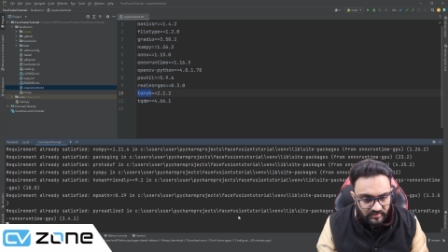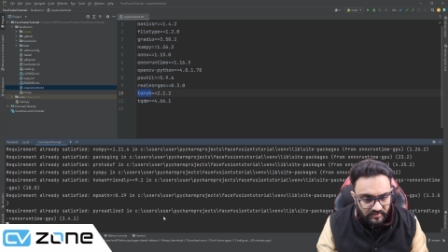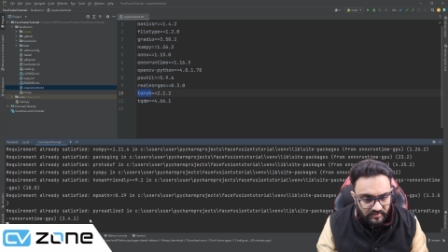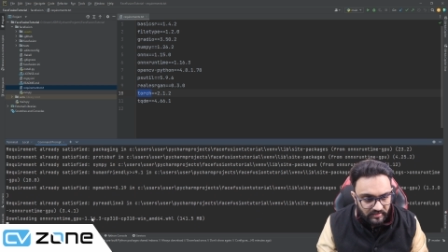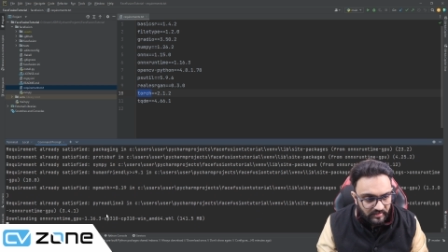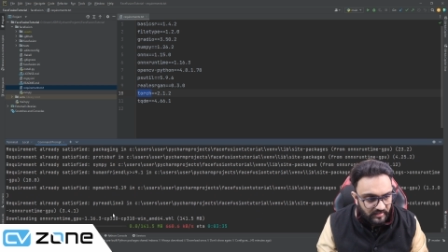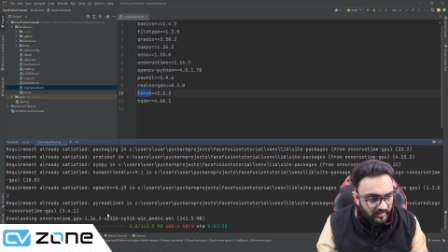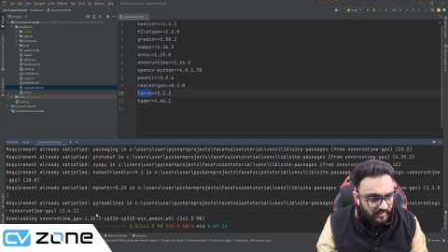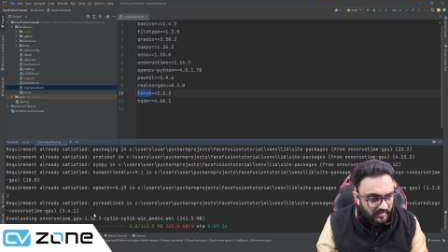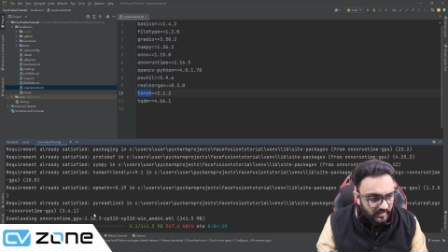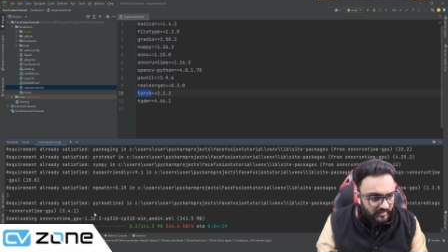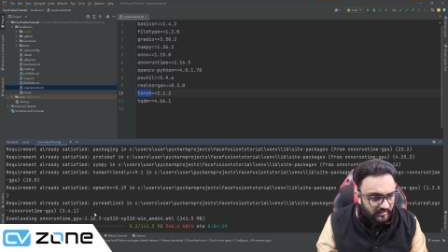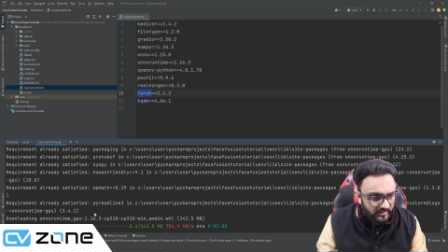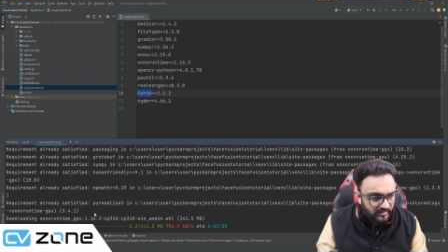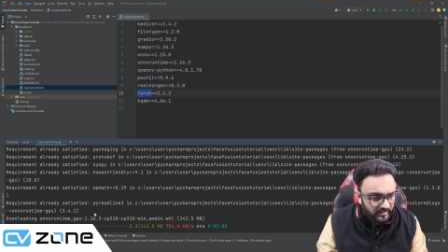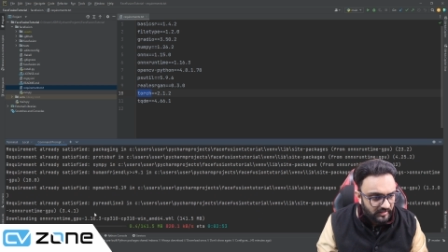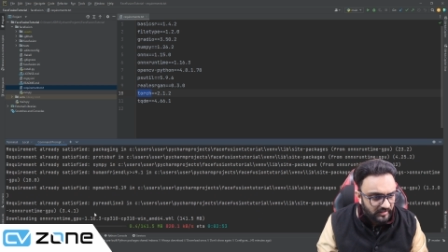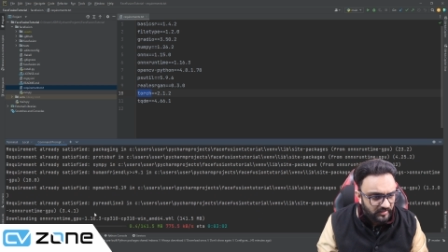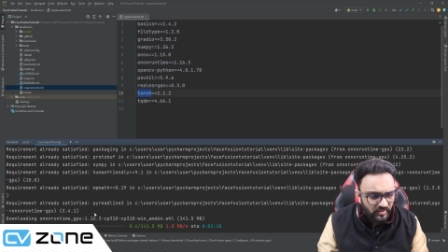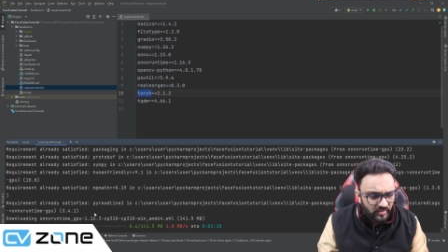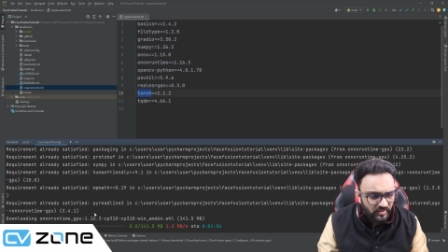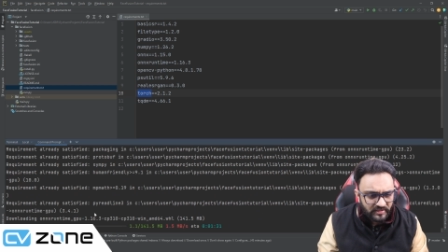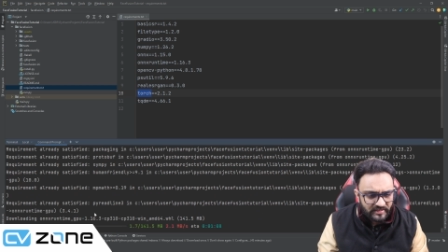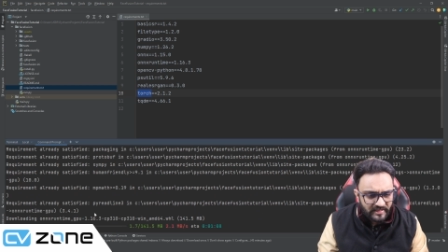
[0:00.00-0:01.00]
and
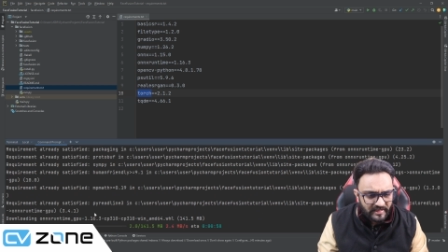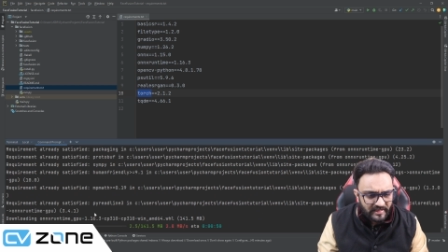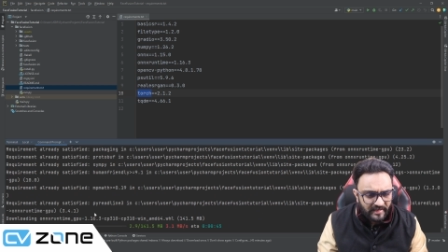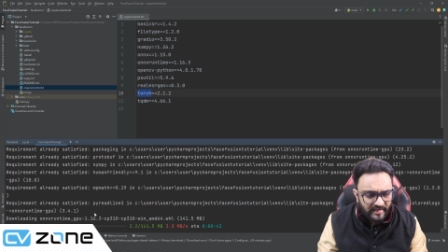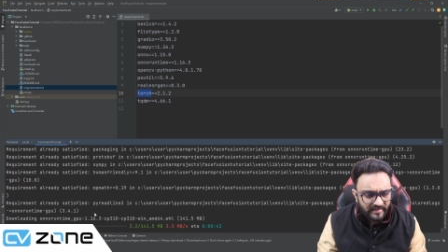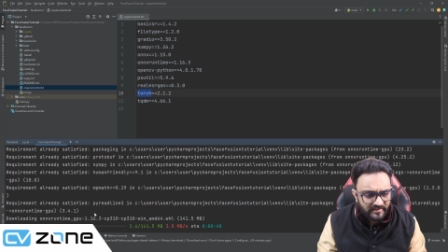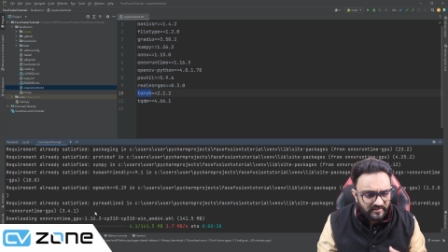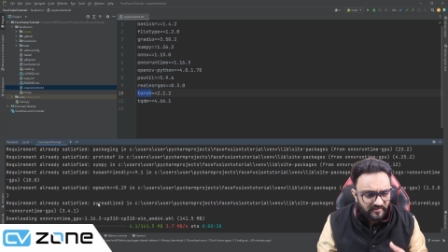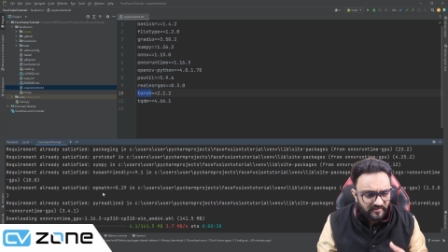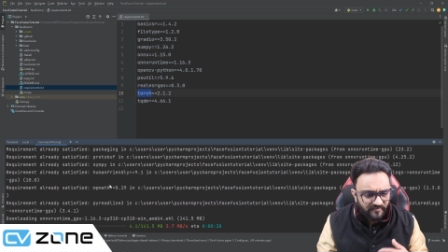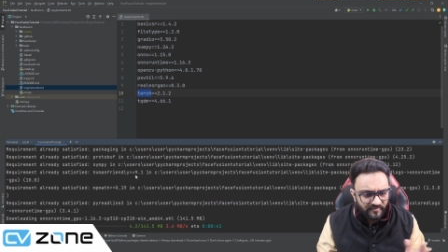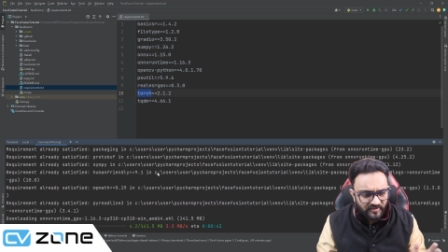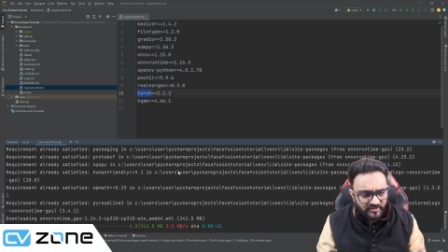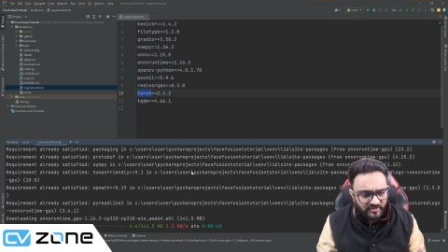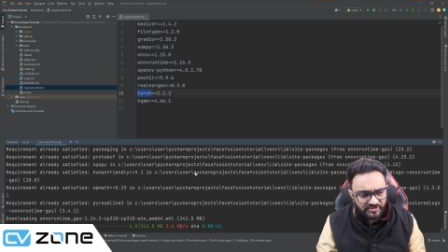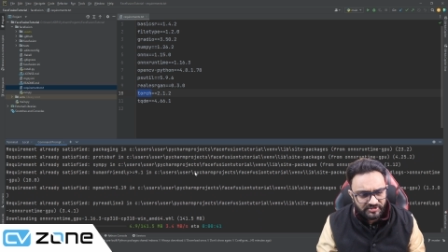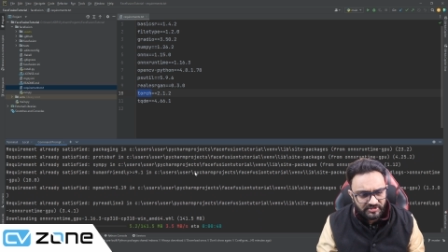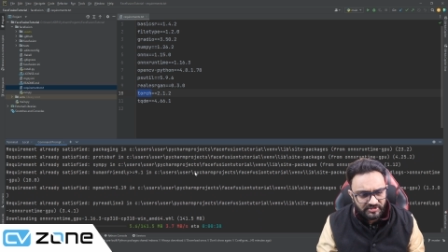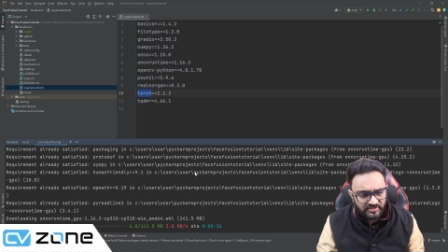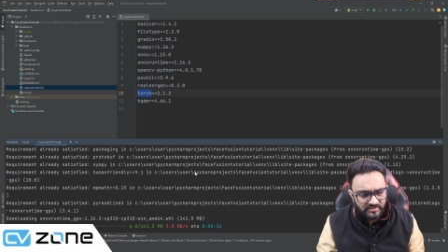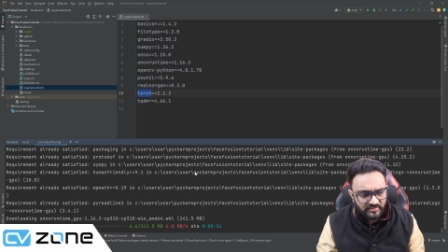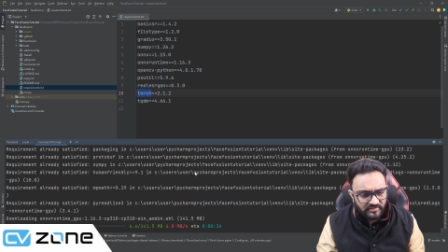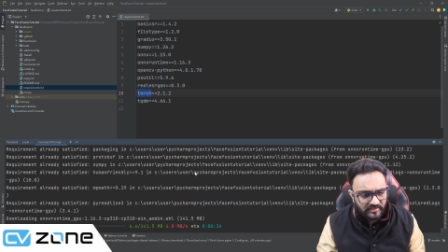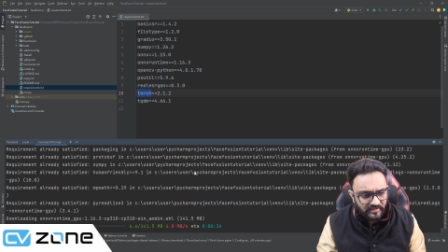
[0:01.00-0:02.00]
it will collect the
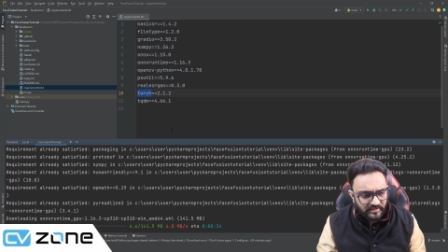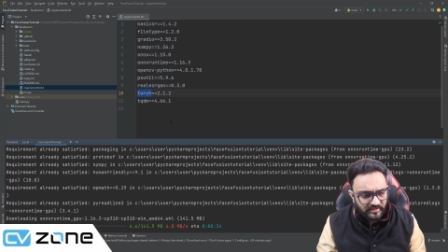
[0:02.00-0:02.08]
version